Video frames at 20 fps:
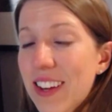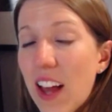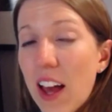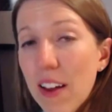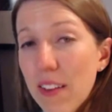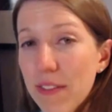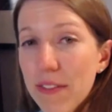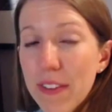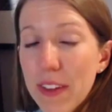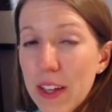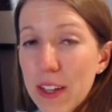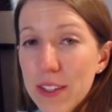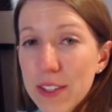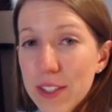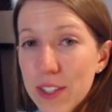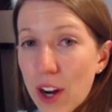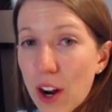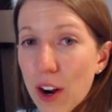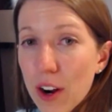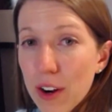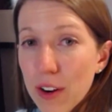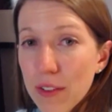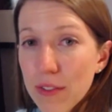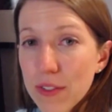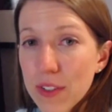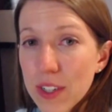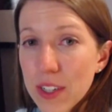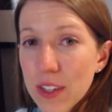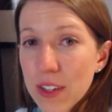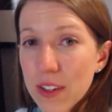not feel
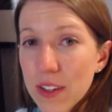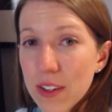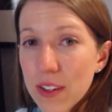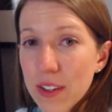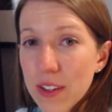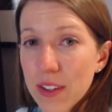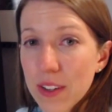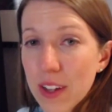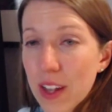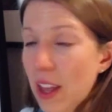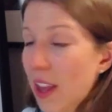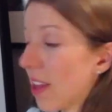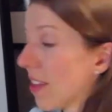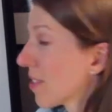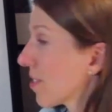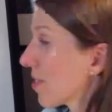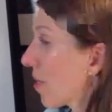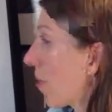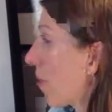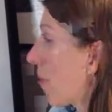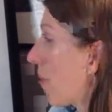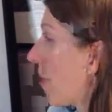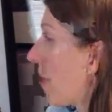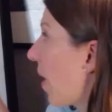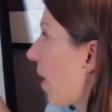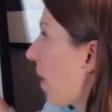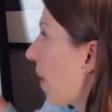starved. So